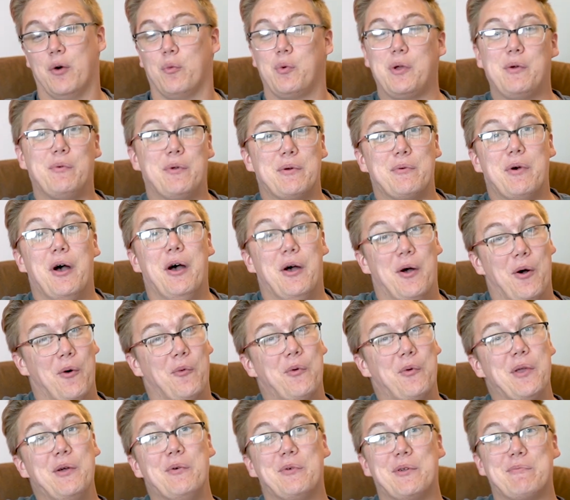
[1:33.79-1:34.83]
We would
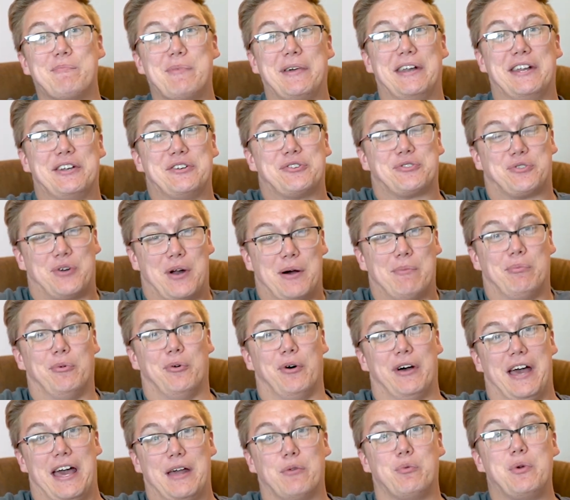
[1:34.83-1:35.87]
have been in
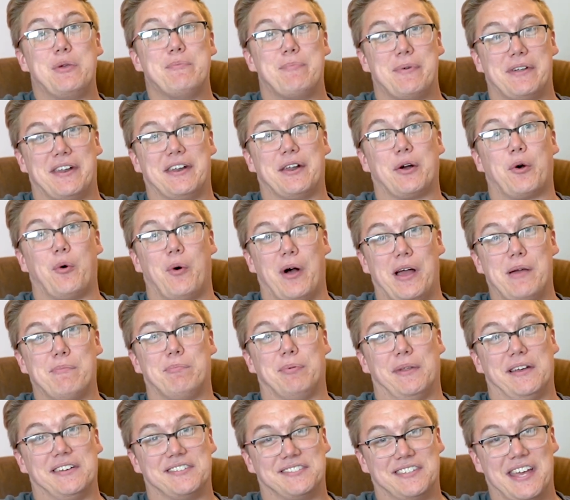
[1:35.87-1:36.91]
trouble had we been in A Quiet
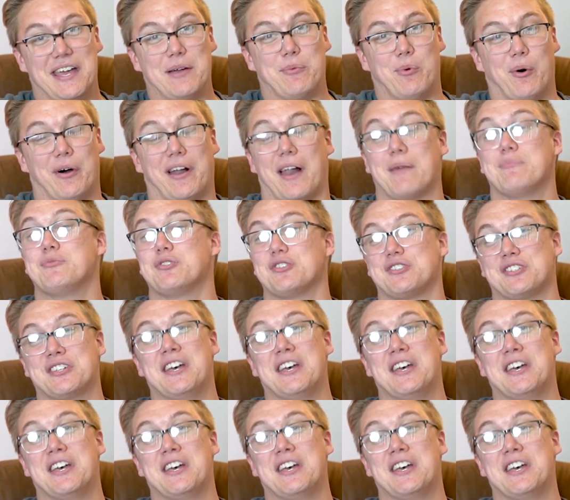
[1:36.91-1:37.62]
Place day 1.